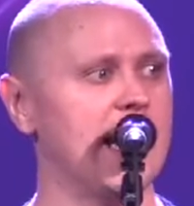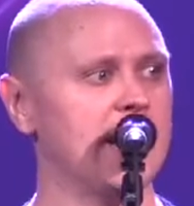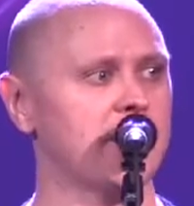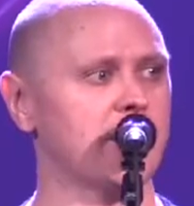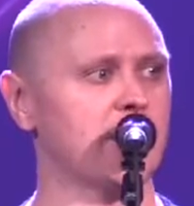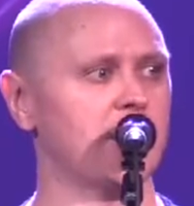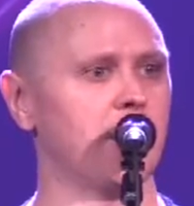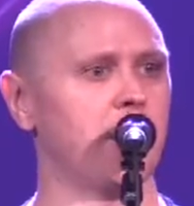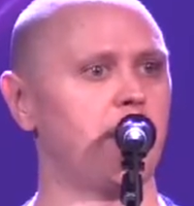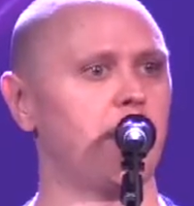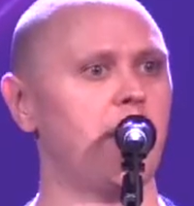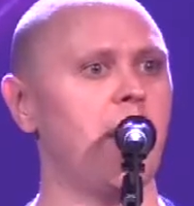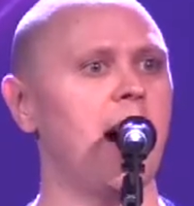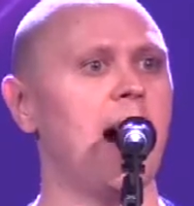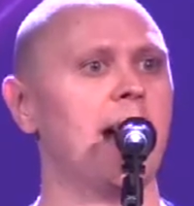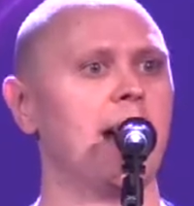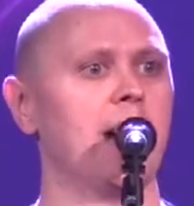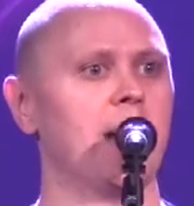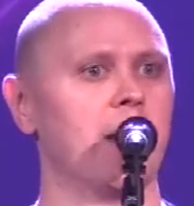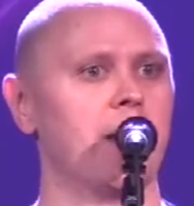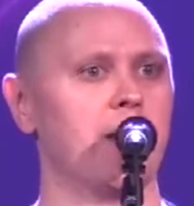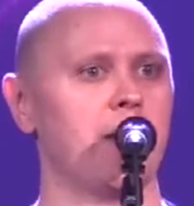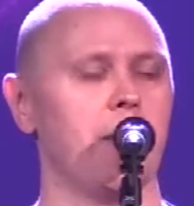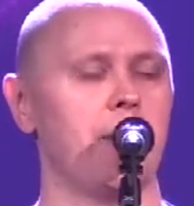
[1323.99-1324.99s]
catch the
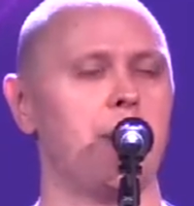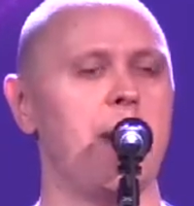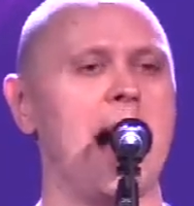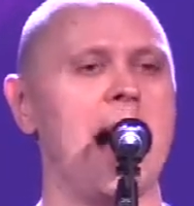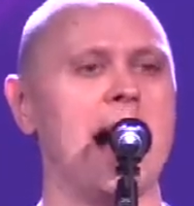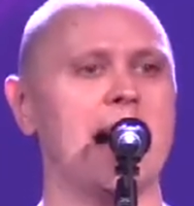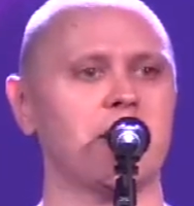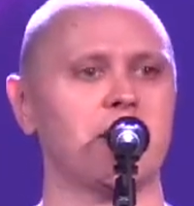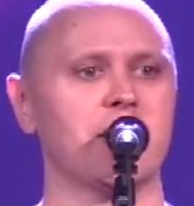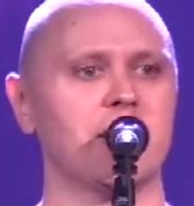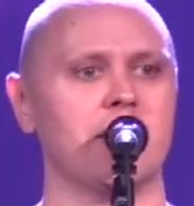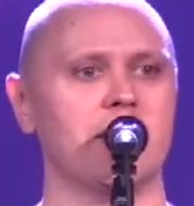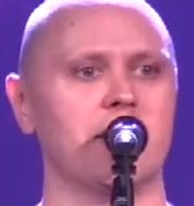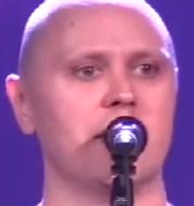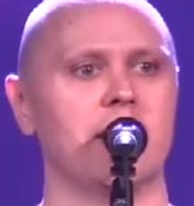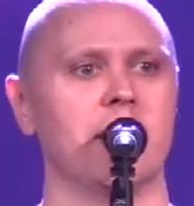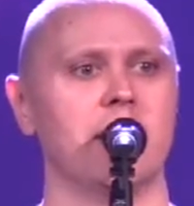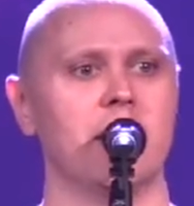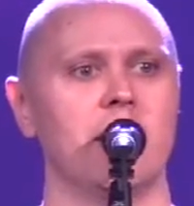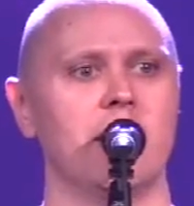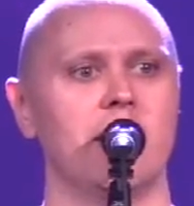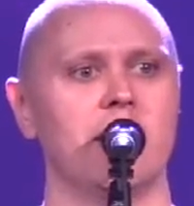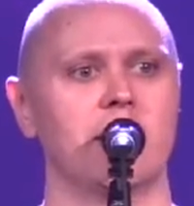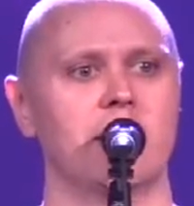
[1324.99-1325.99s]
fire, the passion
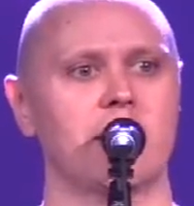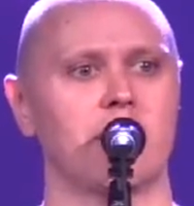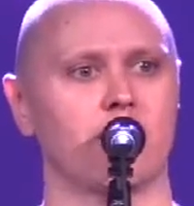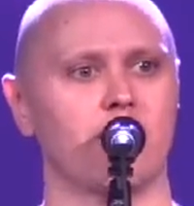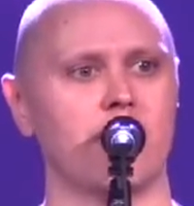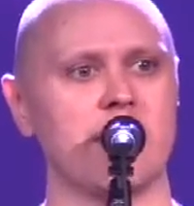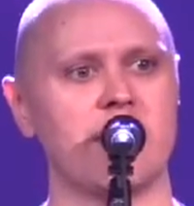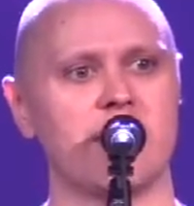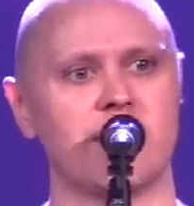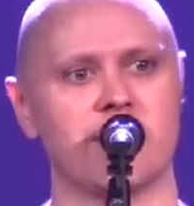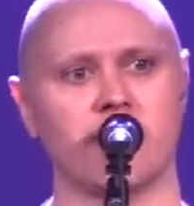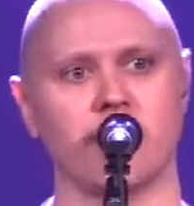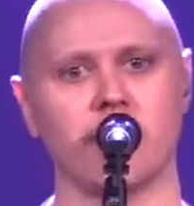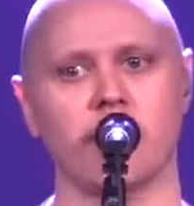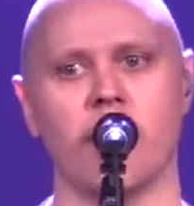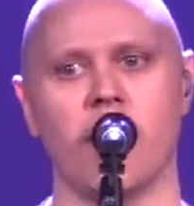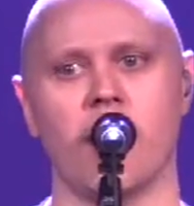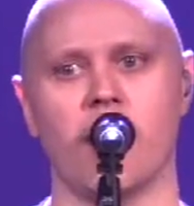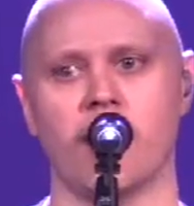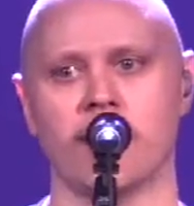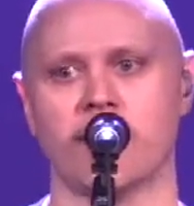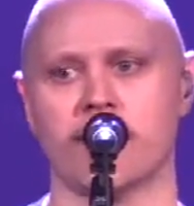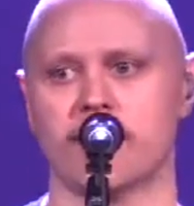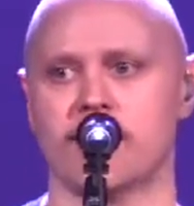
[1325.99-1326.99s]
to reach the
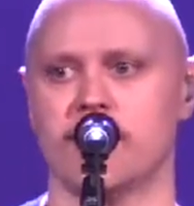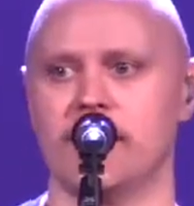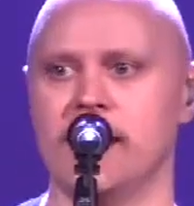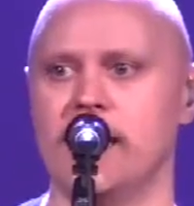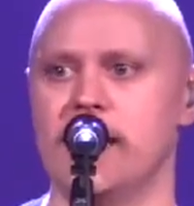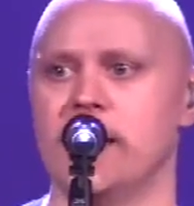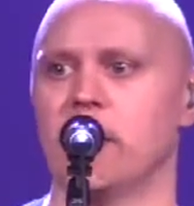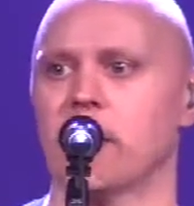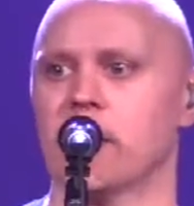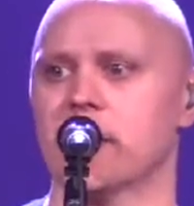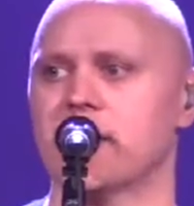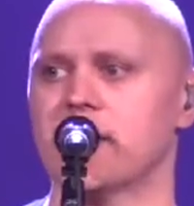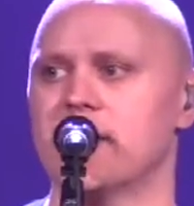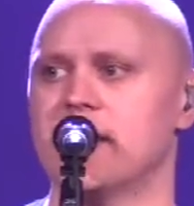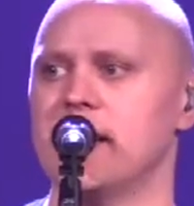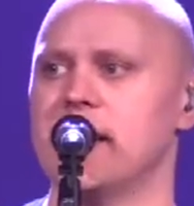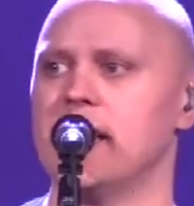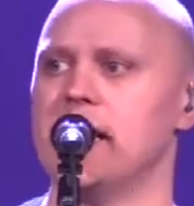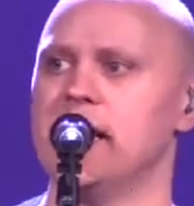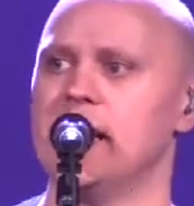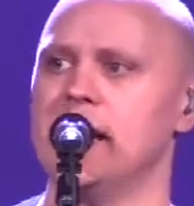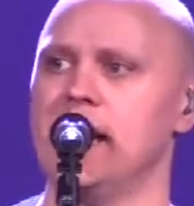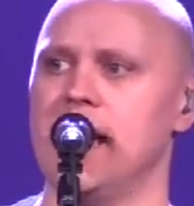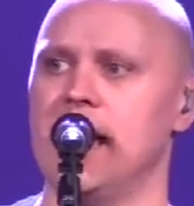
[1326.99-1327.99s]
lost in our
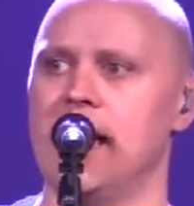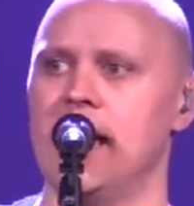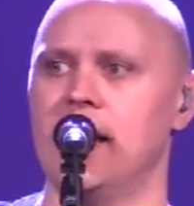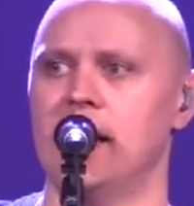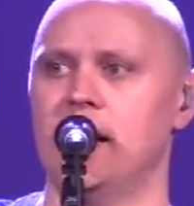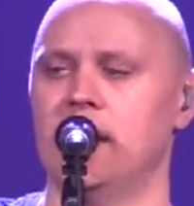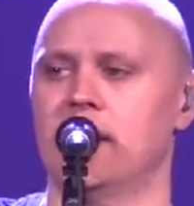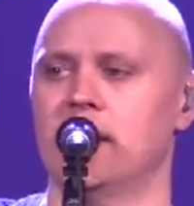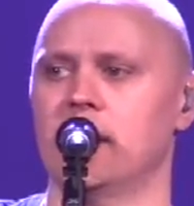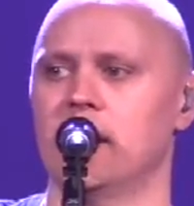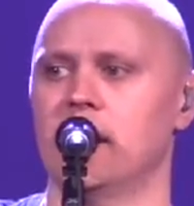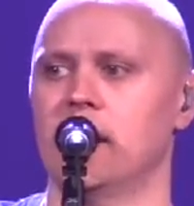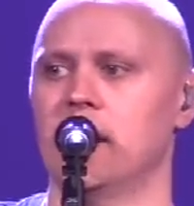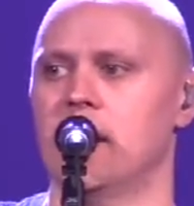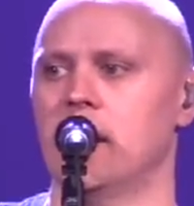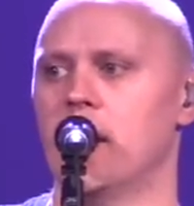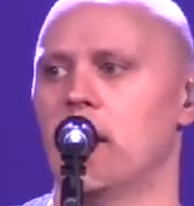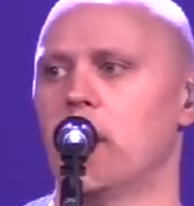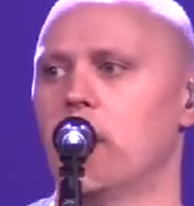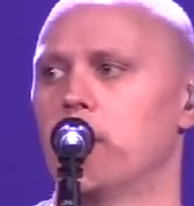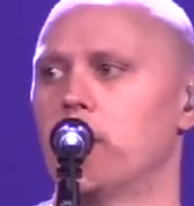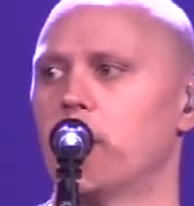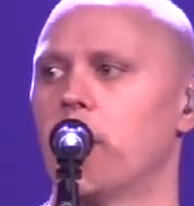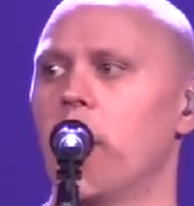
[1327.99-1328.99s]
city and
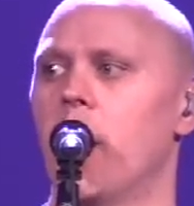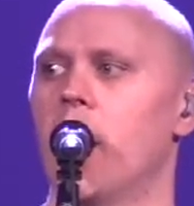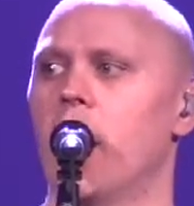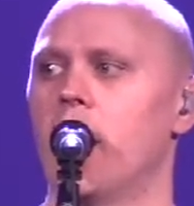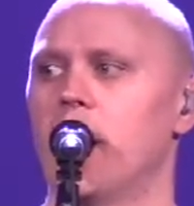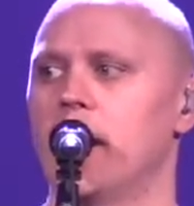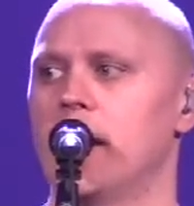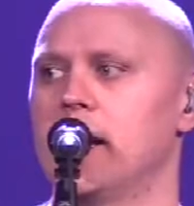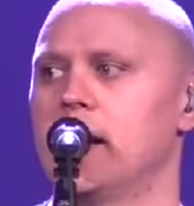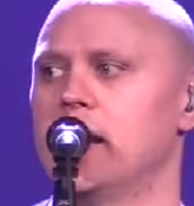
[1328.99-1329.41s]
abroad.